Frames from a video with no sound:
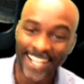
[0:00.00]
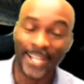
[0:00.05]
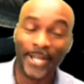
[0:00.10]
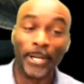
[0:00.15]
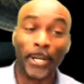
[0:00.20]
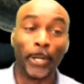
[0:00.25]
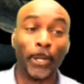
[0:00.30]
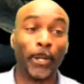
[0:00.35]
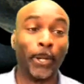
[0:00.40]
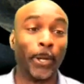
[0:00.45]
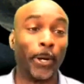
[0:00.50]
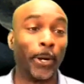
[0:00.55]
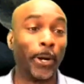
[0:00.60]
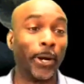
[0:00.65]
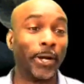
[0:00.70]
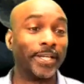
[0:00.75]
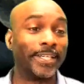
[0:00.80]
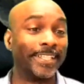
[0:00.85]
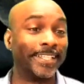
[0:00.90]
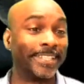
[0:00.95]

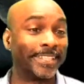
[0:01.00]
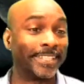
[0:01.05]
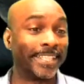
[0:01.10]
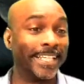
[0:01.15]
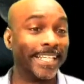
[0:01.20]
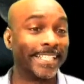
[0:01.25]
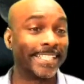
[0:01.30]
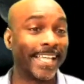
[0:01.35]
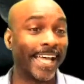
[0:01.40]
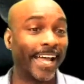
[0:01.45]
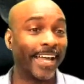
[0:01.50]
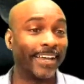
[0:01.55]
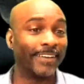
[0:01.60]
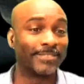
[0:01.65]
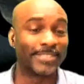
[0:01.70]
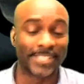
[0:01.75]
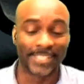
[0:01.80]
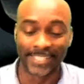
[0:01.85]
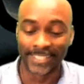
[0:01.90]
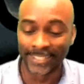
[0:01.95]
Lord, the things I have
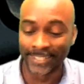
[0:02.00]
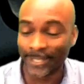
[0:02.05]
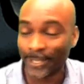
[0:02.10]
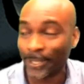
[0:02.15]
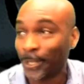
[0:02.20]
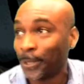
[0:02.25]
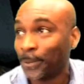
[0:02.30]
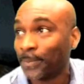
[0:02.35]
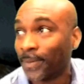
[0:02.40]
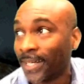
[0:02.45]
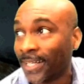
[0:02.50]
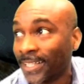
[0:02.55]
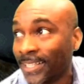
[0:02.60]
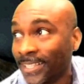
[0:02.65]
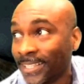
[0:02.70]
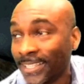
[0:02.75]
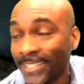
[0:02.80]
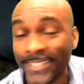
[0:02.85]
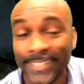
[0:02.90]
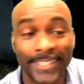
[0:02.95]
seen. Oh my
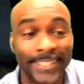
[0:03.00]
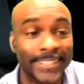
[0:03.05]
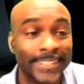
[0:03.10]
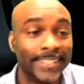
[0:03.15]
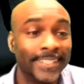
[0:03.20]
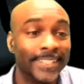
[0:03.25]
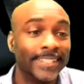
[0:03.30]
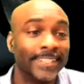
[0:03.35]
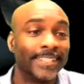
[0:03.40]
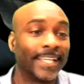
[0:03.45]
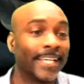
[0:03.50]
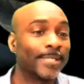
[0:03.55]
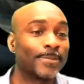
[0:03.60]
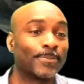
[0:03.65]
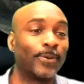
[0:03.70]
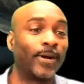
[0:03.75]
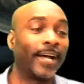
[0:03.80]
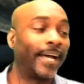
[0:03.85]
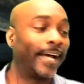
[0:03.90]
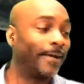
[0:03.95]
goodness. That's
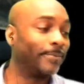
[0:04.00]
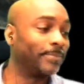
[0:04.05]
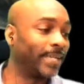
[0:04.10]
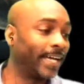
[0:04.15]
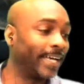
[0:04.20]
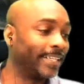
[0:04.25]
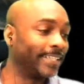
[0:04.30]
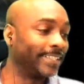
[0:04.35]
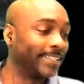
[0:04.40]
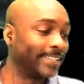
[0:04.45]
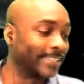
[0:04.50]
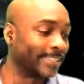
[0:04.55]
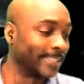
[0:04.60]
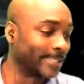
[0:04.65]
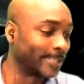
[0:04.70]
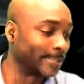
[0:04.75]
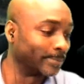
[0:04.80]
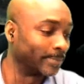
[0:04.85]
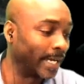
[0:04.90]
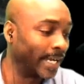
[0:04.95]
why I'm not in the
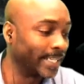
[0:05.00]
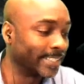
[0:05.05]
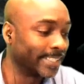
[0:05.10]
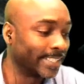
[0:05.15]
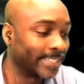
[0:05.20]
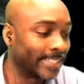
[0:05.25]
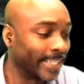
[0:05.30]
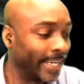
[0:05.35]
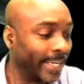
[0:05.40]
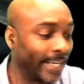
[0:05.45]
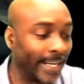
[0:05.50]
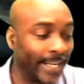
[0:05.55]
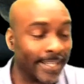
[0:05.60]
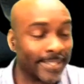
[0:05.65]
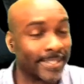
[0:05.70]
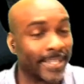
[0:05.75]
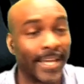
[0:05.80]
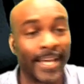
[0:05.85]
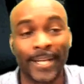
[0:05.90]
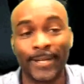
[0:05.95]
system. I just stand
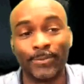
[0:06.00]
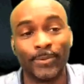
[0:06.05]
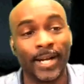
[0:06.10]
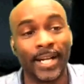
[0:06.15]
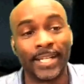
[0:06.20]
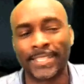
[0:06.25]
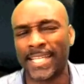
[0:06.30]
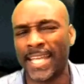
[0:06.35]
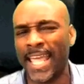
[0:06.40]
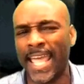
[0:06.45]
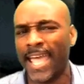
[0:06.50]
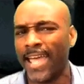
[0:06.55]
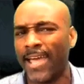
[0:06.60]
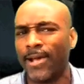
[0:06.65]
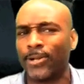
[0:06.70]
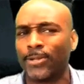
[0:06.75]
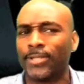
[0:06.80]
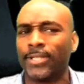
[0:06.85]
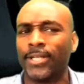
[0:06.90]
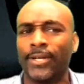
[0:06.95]
outside and watch it.
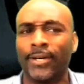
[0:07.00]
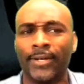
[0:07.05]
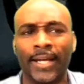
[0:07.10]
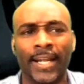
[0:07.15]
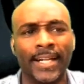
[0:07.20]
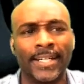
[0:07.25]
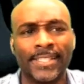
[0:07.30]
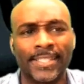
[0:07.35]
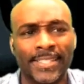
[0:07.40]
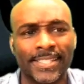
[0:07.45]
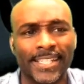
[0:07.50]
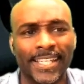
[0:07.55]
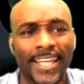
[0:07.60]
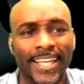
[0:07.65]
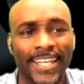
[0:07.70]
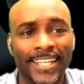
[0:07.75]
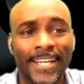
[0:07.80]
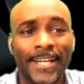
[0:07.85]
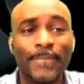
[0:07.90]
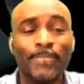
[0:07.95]
Hell no, I didn't see
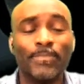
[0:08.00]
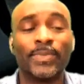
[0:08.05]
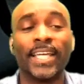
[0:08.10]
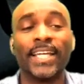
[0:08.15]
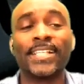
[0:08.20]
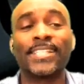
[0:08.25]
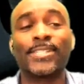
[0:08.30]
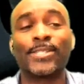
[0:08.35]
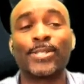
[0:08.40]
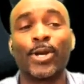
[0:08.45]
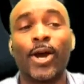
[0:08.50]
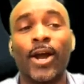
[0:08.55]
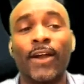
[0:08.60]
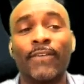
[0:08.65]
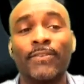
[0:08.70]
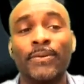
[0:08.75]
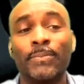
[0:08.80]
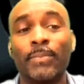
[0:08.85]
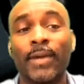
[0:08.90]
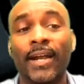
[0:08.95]
it. They
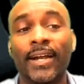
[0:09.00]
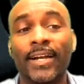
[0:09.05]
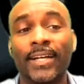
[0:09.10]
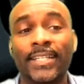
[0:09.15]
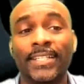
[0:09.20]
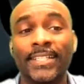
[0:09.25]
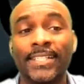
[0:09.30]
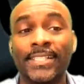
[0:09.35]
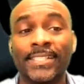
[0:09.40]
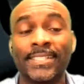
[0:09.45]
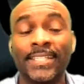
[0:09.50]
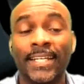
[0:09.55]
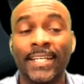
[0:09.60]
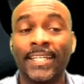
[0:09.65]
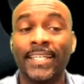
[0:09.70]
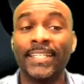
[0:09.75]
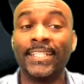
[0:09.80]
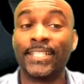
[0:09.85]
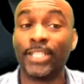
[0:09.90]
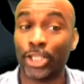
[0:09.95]
starve Americans
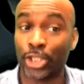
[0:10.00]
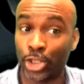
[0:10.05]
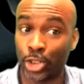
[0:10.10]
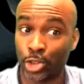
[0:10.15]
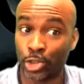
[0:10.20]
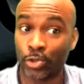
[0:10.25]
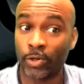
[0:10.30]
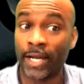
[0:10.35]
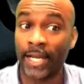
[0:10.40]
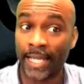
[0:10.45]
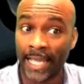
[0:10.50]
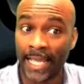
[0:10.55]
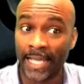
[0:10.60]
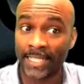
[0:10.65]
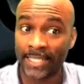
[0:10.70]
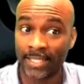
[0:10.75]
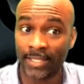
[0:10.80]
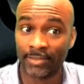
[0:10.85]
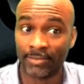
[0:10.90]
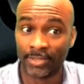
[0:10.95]
into stray
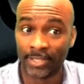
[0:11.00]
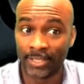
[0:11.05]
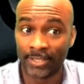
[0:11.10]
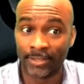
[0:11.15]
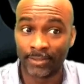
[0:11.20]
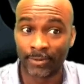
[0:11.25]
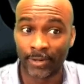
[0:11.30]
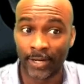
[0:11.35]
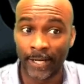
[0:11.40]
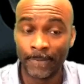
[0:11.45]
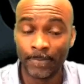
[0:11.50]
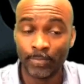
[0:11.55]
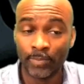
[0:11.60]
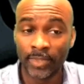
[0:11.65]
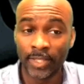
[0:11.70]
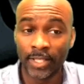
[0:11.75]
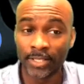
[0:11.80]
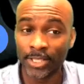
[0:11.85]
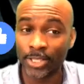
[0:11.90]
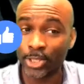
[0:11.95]
activities, right?
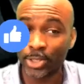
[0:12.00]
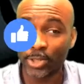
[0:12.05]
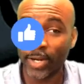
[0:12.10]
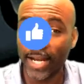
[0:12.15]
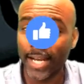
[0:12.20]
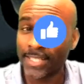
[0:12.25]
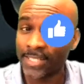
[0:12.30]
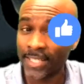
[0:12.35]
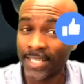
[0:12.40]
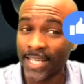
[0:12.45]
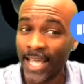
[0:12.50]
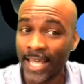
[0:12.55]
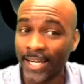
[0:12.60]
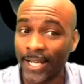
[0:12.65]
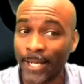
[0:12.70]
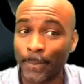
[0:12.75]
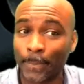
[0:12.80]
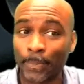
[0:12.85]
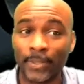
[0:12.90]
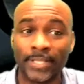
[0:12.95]
Because the strays are kind of
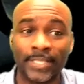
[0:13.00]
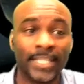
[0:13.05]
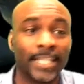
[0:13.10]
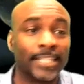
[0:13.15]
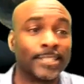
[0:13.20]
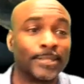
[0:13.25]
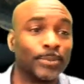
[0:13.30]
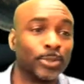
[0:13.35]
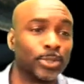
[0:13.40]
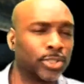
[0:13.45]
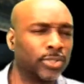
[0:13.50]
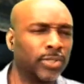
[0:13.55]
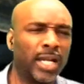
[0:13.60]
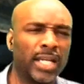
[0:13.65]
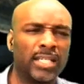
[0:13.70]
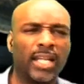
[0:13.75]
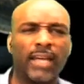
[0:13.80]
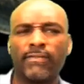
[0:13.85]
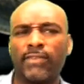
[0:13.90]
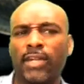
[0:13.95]
unpredictable.
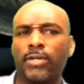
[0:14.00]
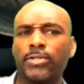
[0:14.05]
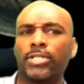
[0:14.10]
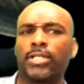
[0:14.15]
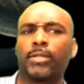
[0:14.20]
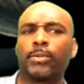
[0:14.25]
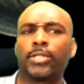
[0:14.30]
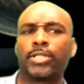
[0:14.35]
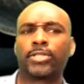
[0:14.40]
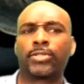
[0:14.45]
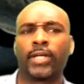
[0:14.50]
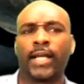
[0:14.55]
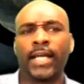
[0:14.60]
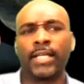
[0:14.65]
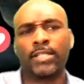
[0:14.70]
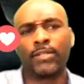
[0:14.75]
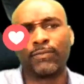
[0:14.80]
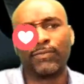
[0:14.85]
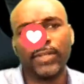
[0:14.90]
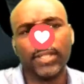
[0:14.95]
Stray, never know you give it a stray. I
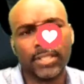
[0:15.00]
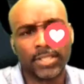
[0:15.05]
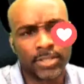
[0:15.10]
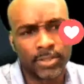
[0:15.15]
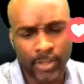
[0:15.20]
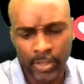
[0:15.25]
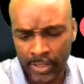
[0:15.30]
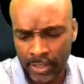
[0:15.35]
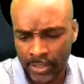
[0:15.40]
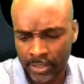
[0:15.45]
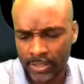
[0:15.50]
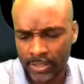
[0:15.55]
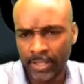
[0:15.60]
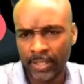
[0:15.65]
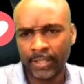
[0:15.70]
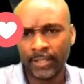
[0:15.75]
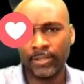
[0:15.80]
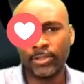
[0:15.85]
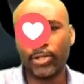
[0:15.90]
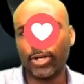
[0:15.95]
used to feed the strays.
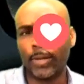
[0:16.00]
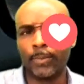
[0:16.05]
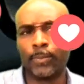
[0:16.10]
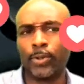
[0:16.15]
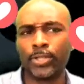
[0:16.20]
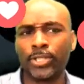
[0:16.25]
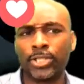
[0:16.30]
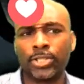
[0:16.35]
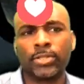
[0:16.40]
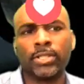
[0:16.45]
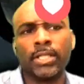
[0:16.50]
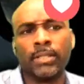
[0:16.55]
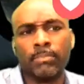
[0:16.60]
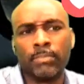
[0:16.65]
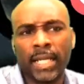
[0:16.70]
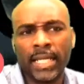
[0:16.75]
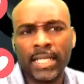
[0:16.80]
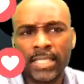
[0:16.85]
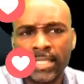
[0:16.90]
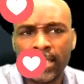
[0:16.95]
Go up on the street,
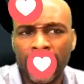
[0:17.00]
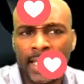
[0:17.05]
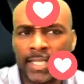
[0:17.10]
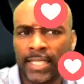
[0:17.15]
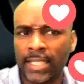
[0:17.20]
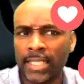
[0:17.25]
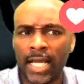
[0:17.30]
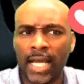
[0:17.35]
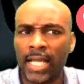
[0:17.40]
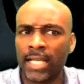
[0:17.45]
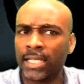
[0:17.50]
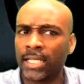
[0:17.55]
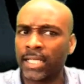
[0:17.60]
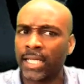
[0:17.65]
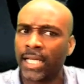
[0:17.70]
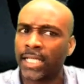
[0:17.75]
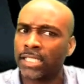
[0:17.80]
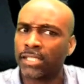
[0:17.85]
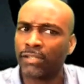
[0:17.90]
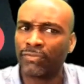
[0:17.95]
emaciate, they kind of look
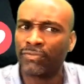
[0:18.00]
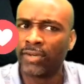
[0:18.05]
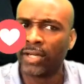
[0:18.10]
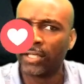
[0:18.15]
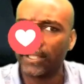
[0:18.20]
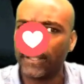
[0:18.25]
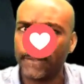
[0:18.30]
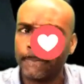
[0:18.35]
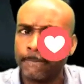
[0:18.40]
at you funny.